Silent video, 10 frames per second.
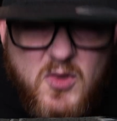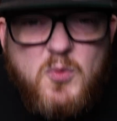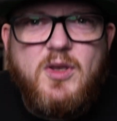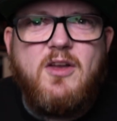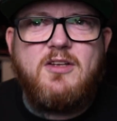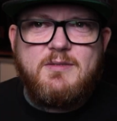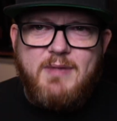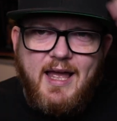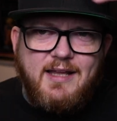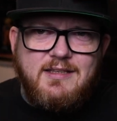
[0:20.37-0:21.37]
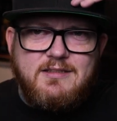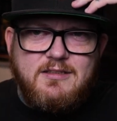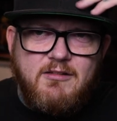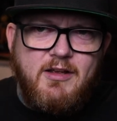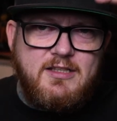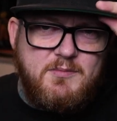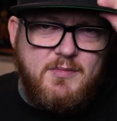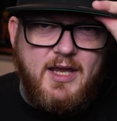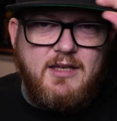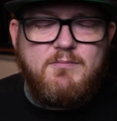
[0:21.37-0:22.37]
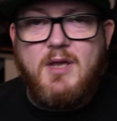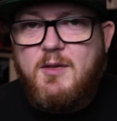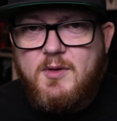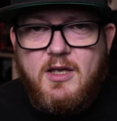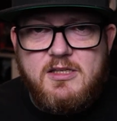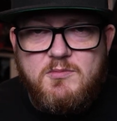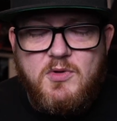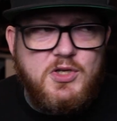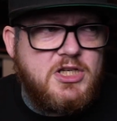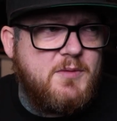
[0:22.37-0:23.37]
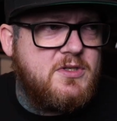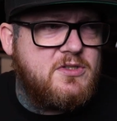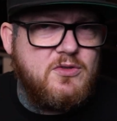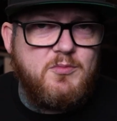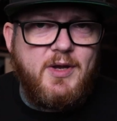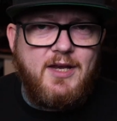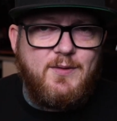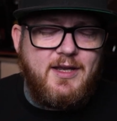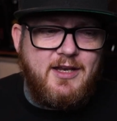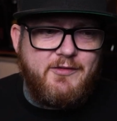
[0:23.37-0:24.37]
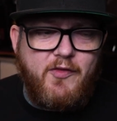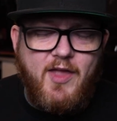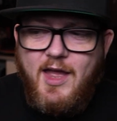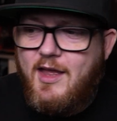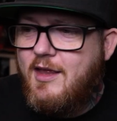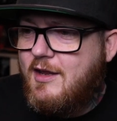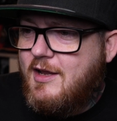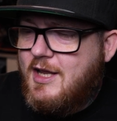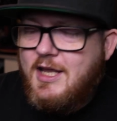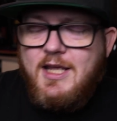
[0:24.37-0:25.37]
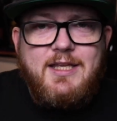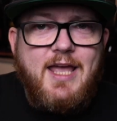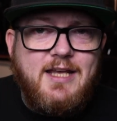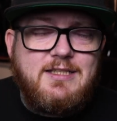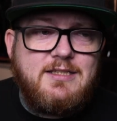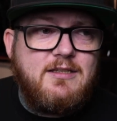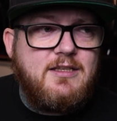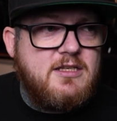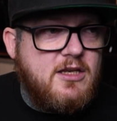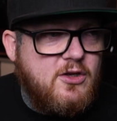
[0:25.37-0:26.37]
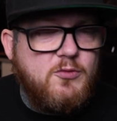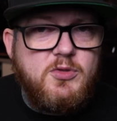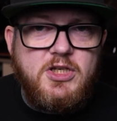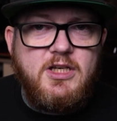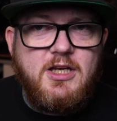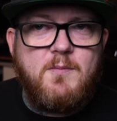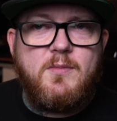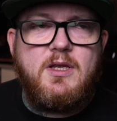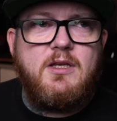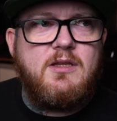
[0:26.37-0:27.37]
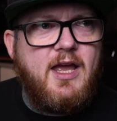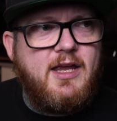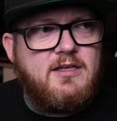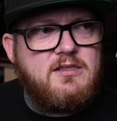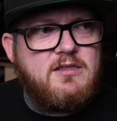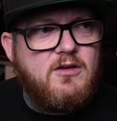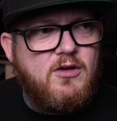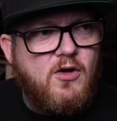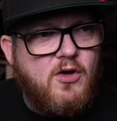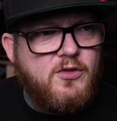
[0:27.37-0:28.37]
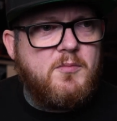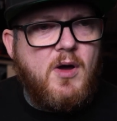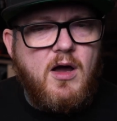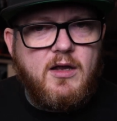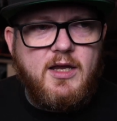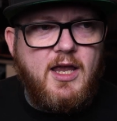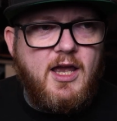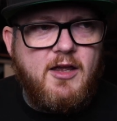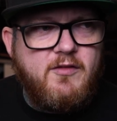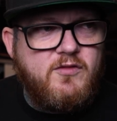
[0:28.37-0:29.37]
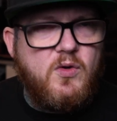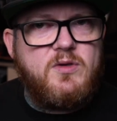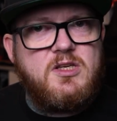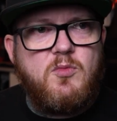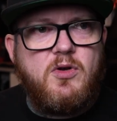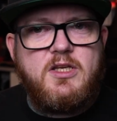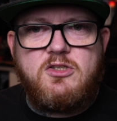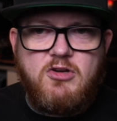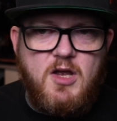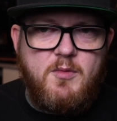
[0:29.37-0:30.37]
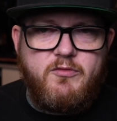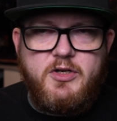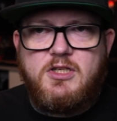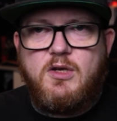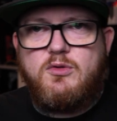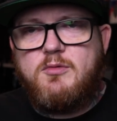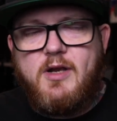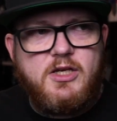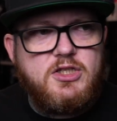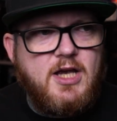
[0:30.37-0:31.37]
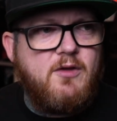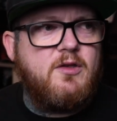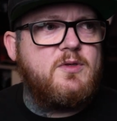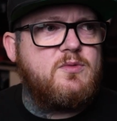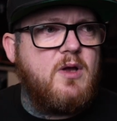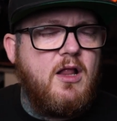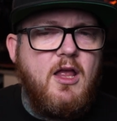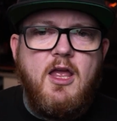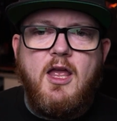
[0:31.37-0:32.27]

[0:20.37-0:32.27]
We got some hats, we got some made, maybe you got some merch coming soon, but anyway, enough of that. Yes, there's a new machine company that is on the market. I've noticed them on Instagram. I've reached out to them and I chat with them as well.